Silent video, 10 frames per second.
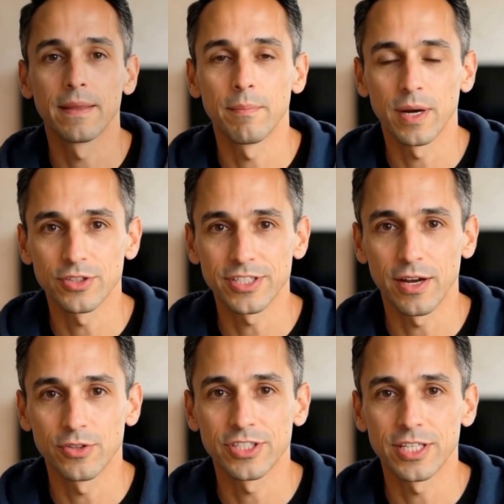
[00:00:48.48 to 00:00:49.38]
Most
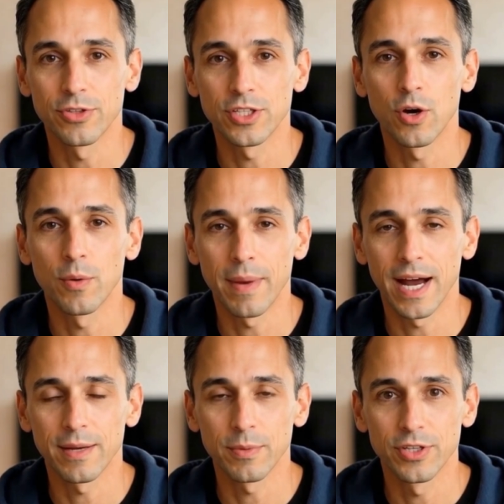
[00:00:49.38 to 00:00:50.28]
sales teams are not
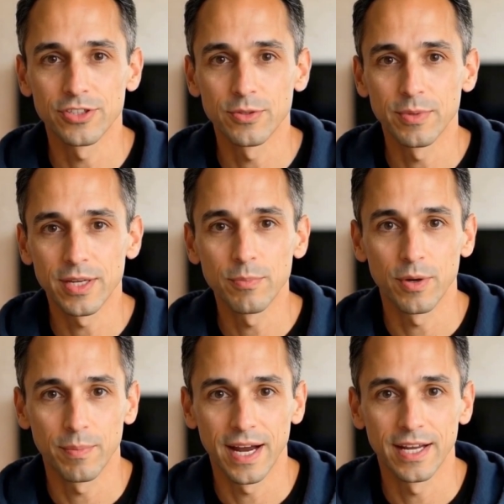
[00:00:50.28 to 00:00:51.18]
bad because the people are
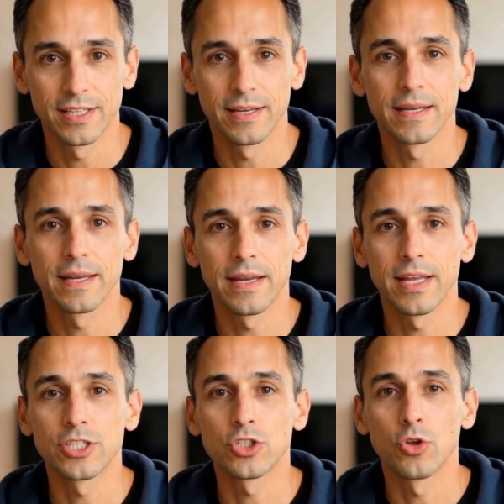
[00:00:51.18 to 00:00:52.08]
bad. They
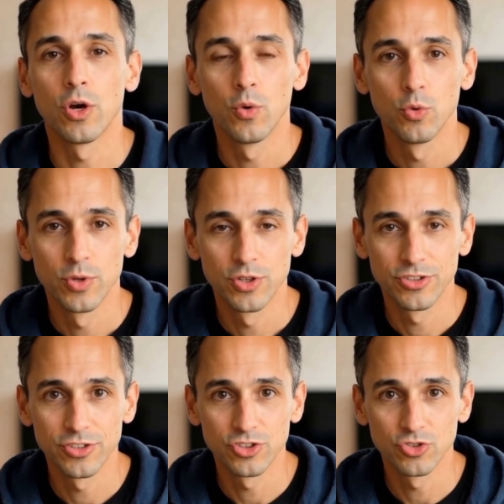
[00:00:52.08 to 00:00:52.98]
struggle because
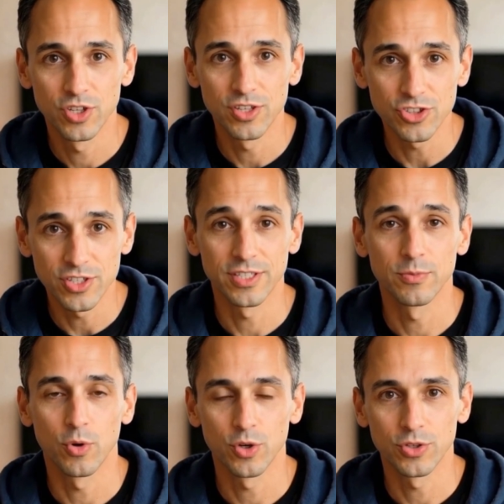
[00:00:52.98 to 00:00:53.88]
the structure is
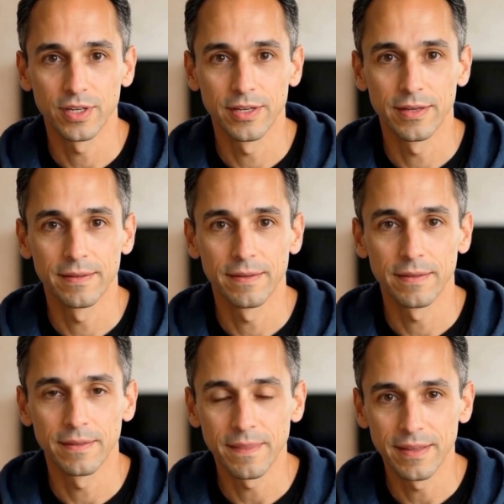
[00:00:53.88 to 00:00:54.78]
broken.
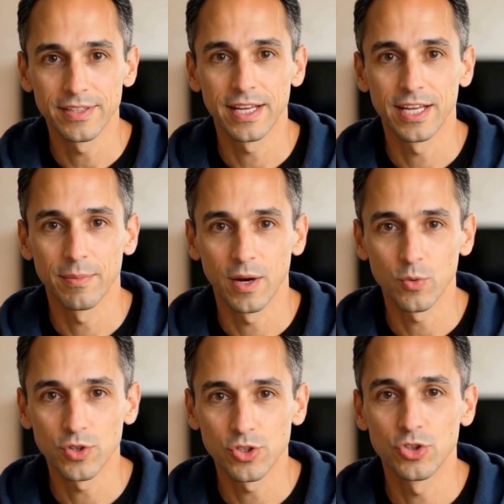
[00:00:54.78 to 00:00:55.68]
Think about
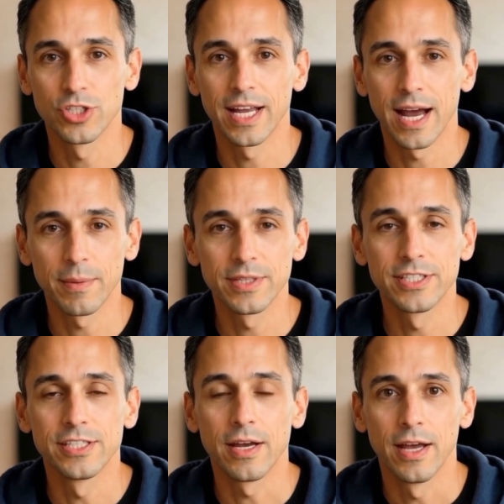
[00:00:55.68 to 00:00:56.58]
what usually happens
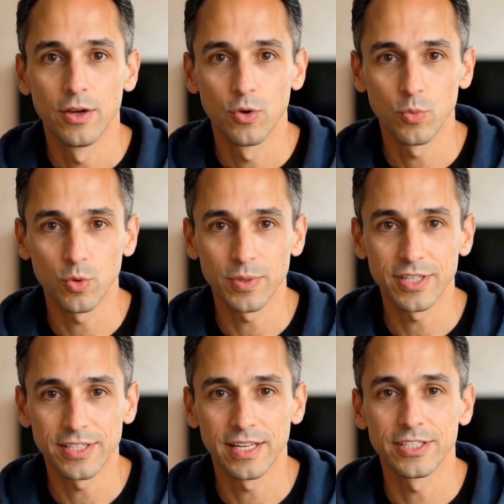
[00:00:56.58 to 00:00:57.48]
inside a normal
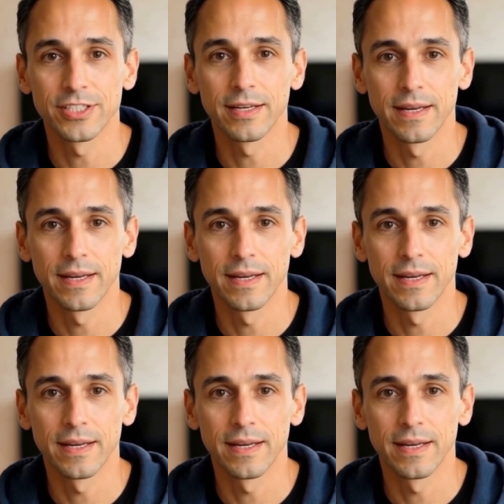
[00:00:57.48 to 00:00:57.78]
business.